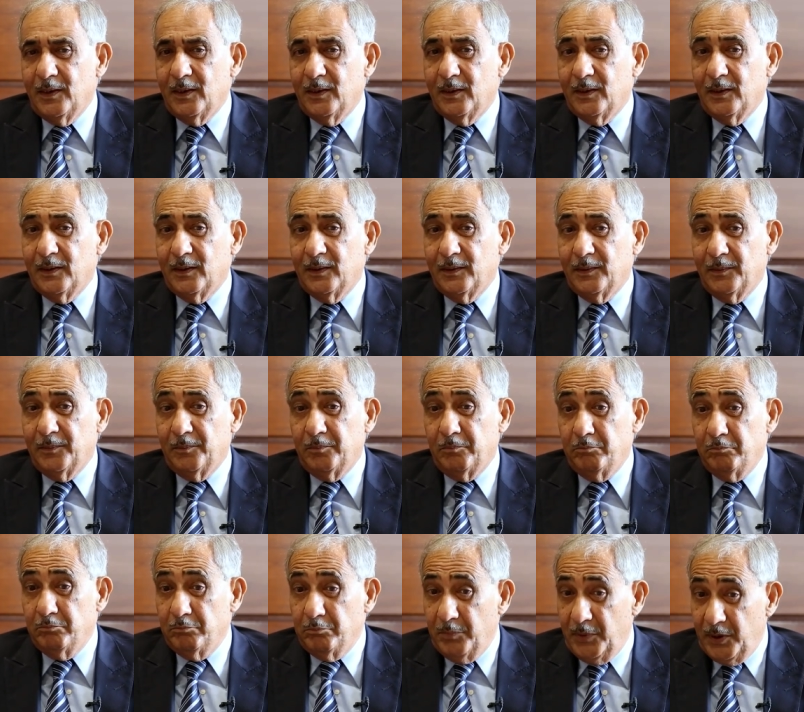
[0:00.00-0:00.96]
uh,
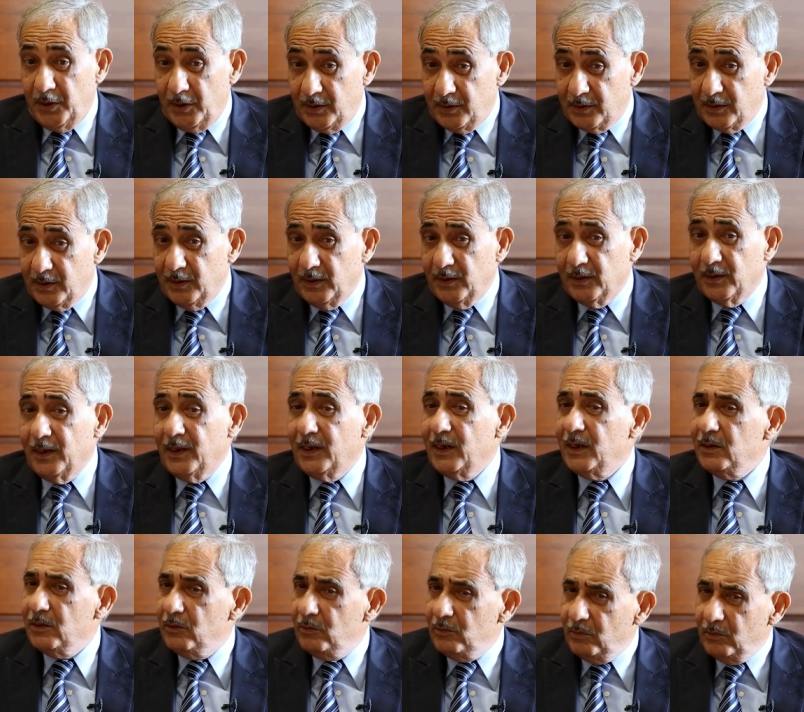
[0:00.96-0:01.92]
mentoring,
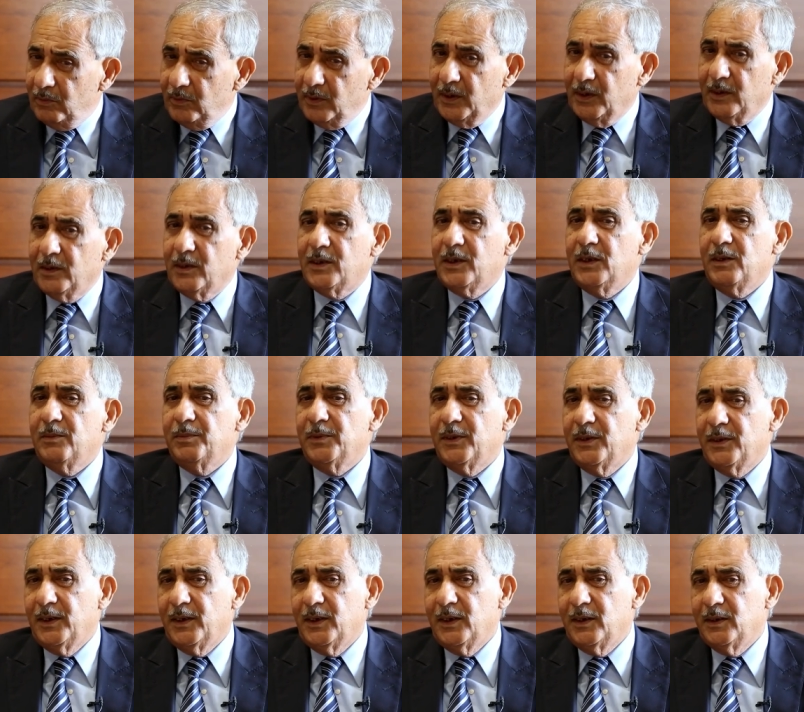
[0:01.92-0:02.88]
and, and keep a
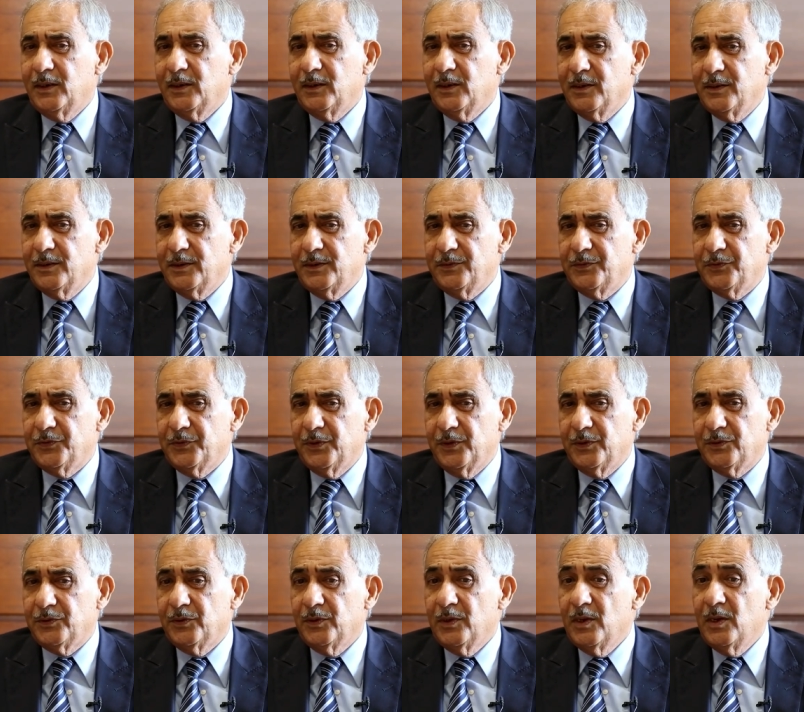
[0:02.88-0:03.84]
hand in
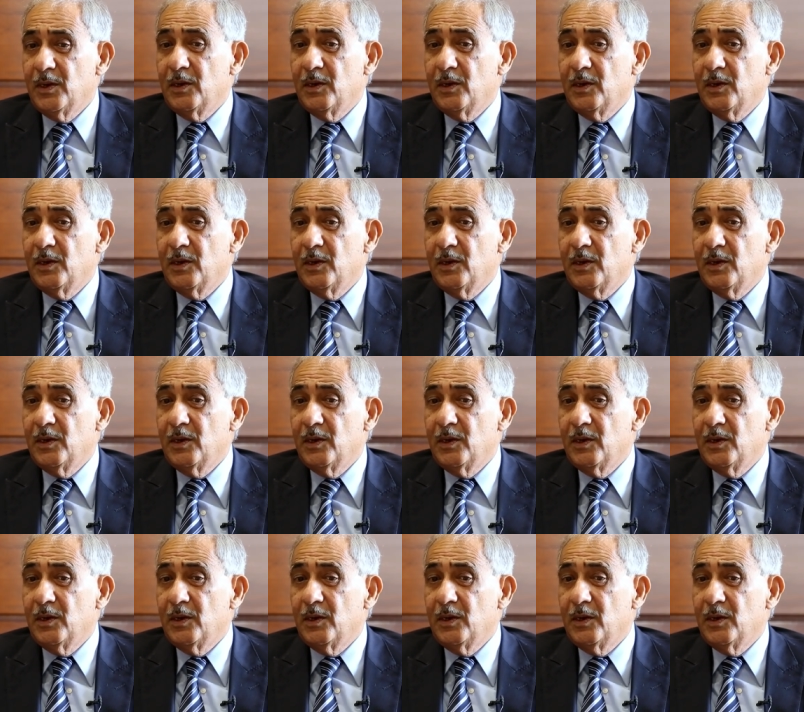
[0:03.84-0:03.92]
research,